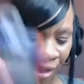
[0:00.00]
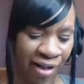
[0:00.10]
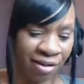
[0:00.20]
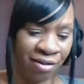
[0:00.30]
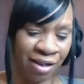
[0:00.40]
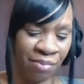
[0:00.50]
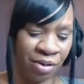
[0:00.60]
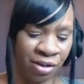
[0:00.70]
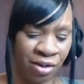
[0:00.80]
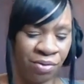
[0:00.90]
I thought that
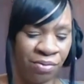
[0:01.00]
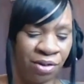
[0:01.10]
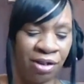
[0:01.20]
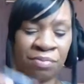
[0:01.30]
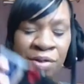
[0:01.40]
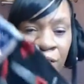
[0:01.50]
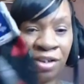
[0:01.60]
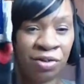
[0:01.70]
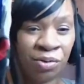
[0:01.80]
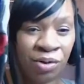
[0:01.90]
was cute. This one
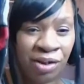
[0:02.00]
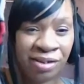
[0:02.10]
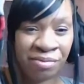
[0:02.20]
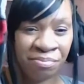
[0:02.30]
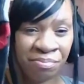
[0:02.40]
is tools.